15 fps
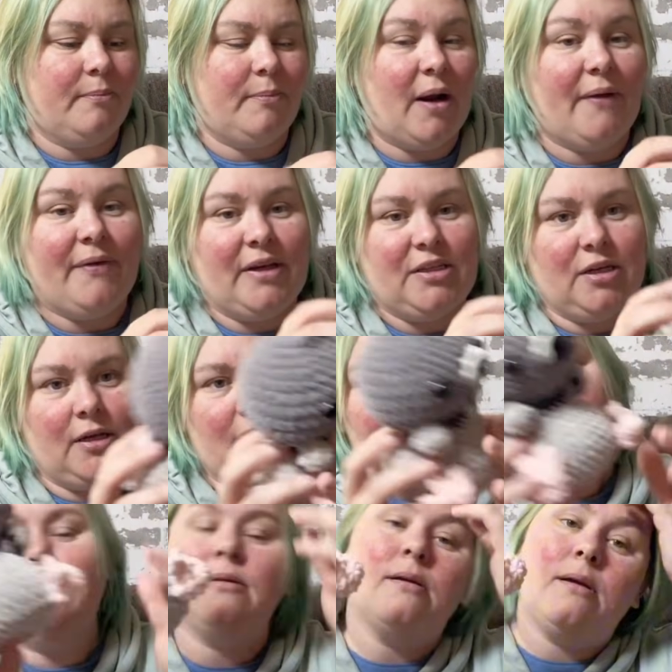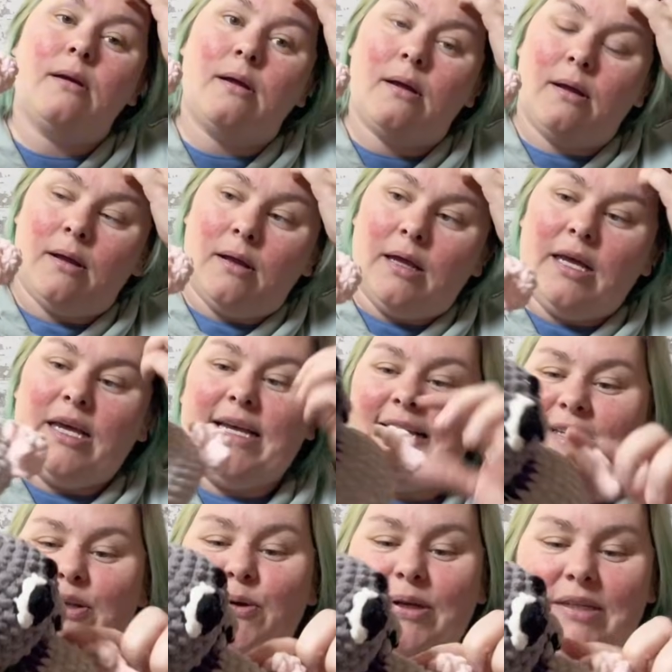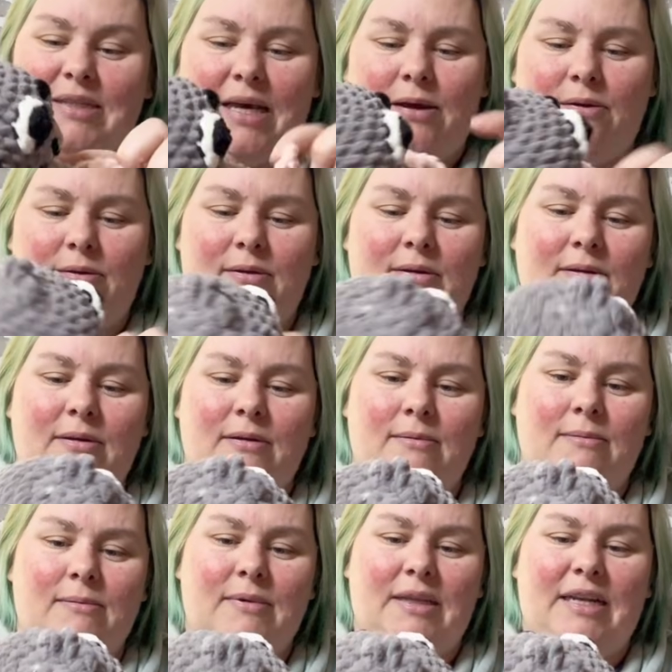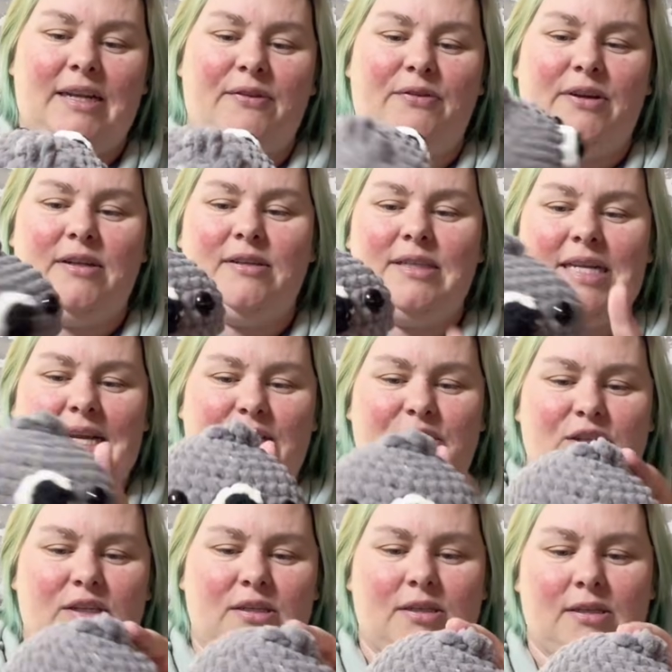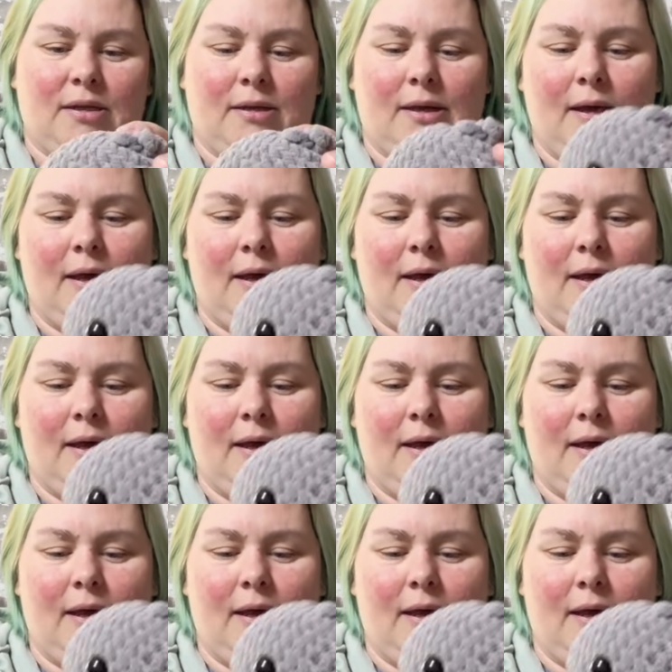Parfait Chunky. You can tell the different textures.